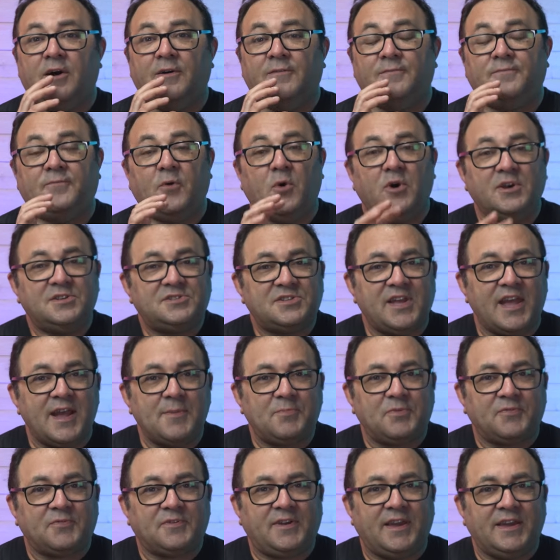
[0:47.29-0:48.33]
voice
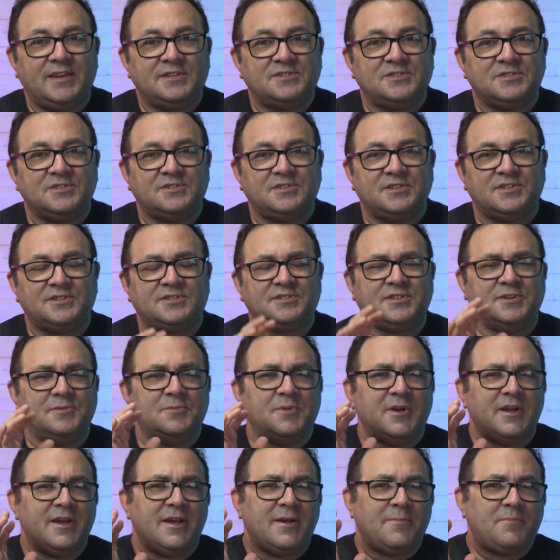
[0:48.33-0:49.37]
amplification
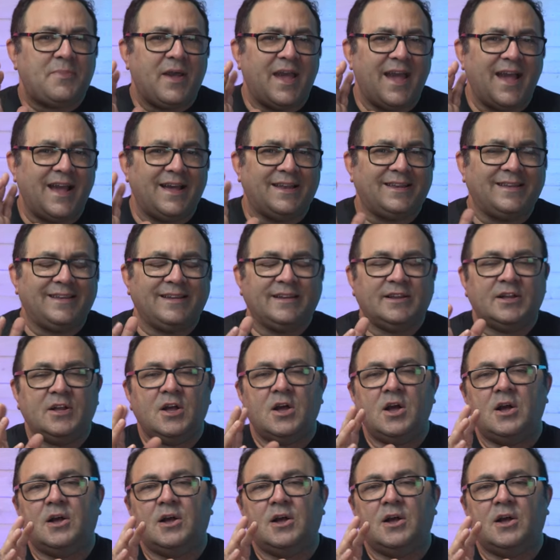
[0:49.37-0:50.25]
system, padding.